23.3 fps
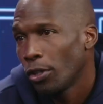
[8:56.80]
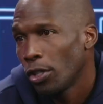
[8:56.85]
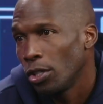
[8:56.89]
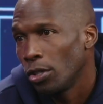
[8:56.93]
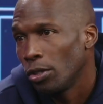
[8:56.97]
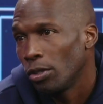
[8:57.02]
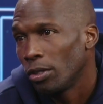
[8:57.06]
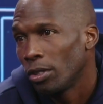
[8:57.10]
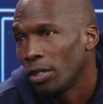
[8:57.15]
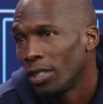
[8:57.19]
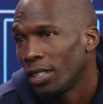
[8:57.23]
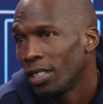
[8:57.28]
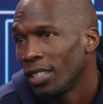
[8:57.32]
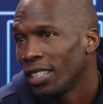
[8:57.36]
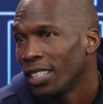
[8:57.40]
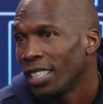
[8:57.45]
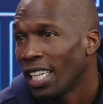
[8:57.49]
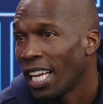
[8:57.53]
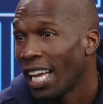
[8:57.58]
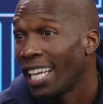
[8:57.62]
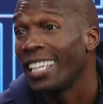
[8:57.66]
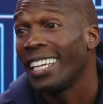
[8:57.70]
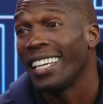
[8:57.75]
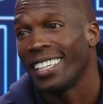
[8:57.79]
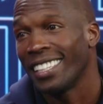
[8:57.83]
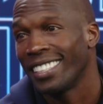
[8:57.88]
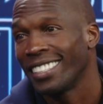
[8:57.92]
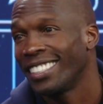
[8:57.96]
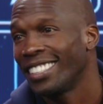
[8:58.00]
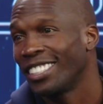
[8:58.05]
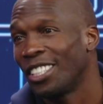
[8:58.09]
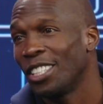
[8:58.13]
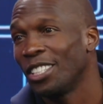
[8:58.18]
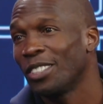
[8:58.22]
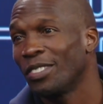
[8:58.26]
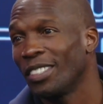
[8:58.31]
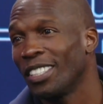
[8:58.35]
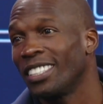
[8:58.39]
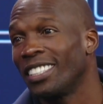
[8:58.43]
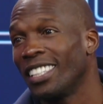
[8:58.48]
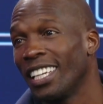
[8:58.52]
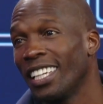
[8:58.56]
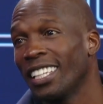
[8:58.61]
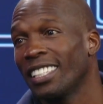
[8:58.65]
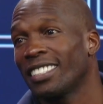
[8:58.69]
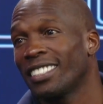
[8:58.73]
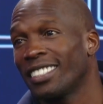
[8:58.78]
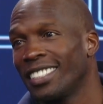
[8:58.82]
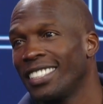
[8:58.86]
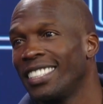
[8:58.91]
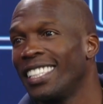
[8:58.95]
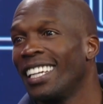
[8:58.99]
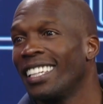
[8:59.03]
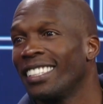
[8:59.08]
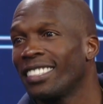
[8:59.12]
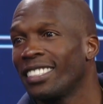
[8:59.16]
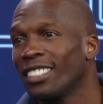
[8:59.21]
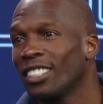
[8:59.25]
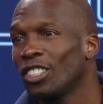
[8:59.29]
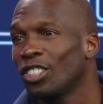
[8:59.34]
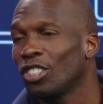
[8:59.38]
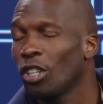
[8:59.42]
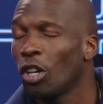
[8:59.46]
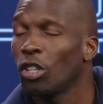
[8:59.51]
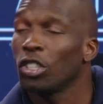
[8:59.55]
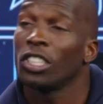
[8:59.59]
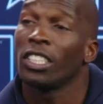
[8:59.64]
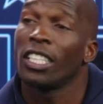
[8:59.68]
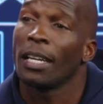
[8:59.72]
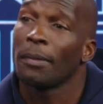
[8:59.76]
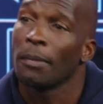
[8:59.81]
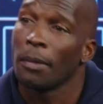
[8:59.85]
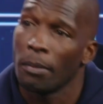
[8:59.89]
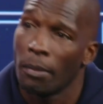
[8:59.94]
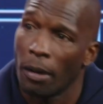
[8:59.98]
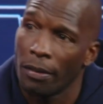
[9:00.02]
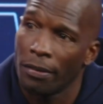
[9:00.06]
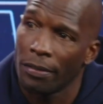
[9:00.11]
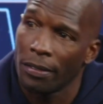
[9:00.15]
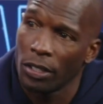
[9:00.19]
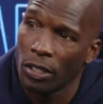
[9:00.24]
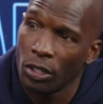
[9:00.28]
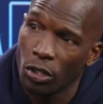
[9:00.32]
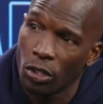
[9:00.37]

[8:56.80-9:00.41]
just came from McDonald's. Yeah, it's breakfast? Good. Yes. What'd you get? Sausage, egg, McMuffin,